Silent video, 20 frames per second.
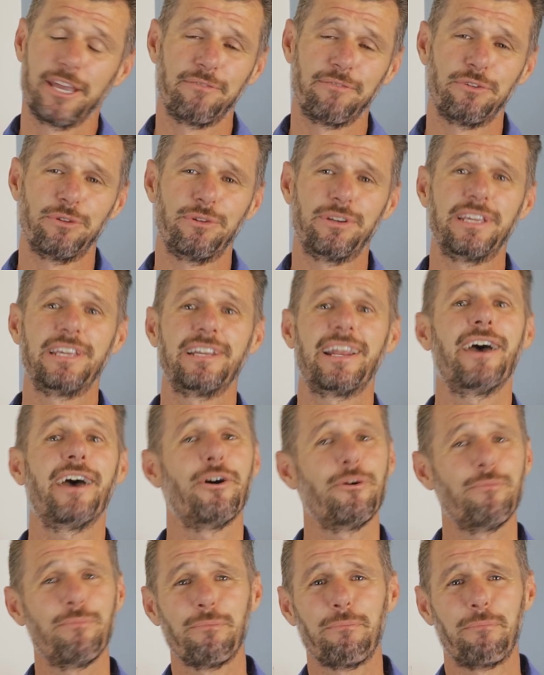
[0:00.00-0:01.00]
if you need
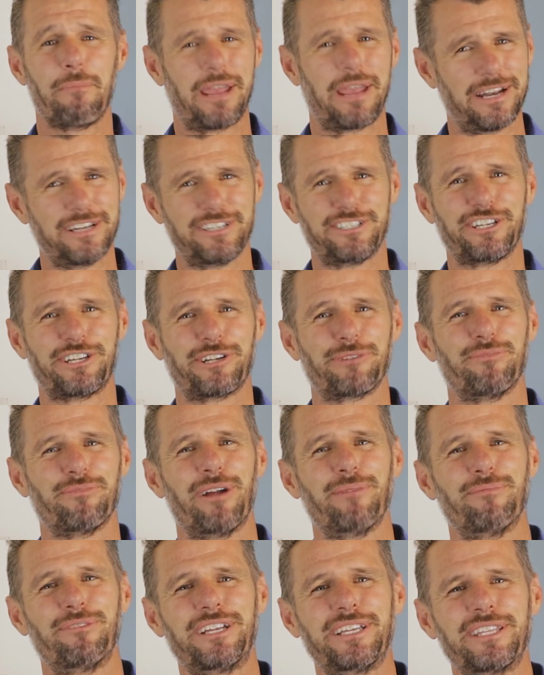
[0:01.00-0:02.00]
help managing your
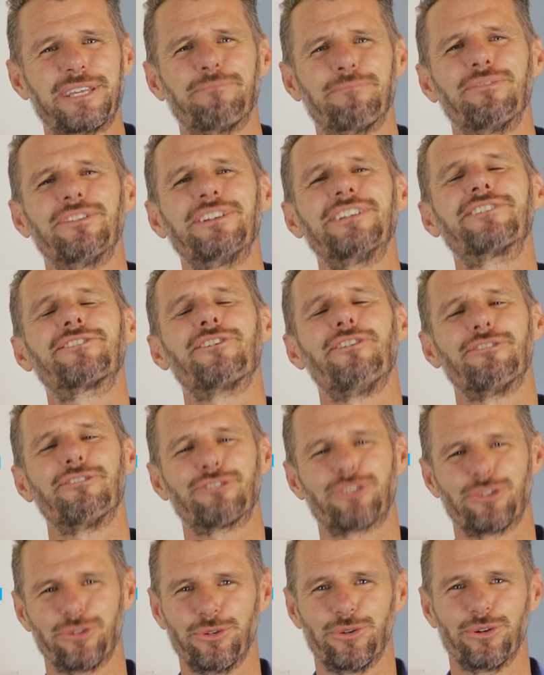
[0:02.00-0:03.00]
property, then please call
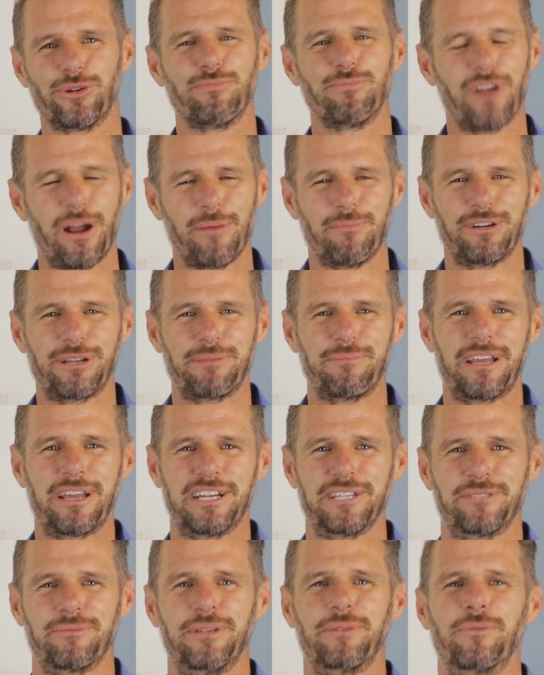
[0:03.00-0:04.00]
TrueDoor Property
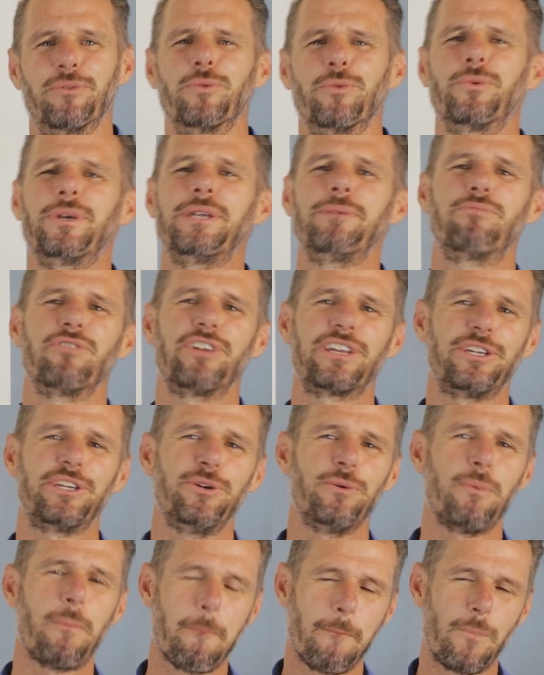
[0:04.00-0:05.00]
Management, where we bring
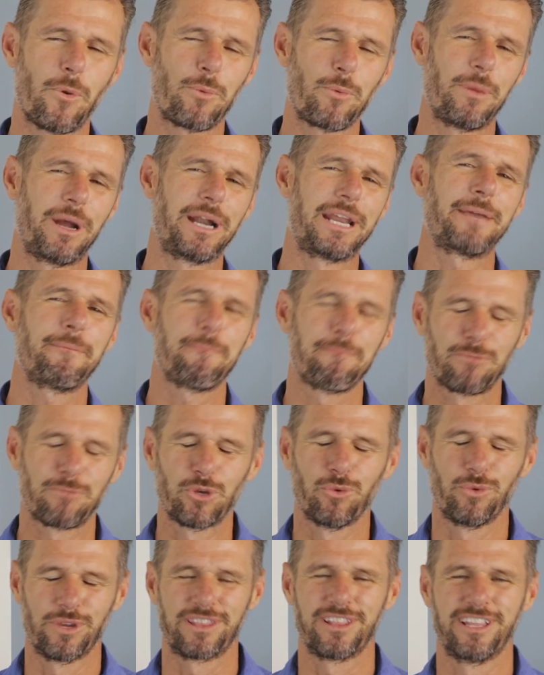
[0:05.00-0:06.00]
you more money
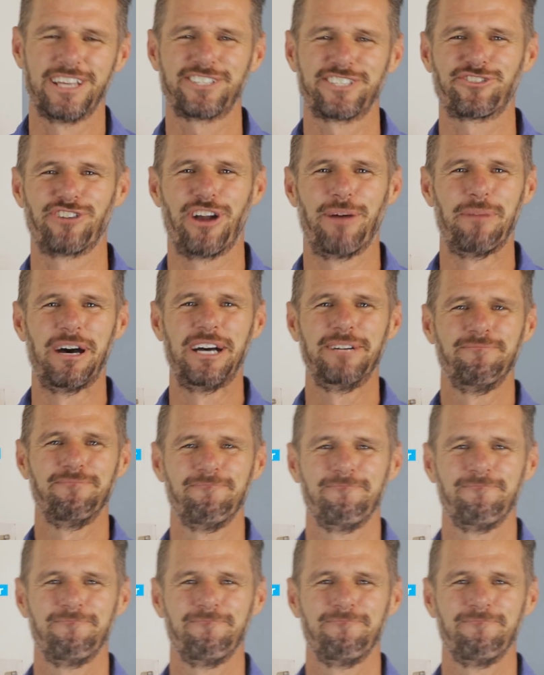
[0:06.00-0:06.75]
with less drama.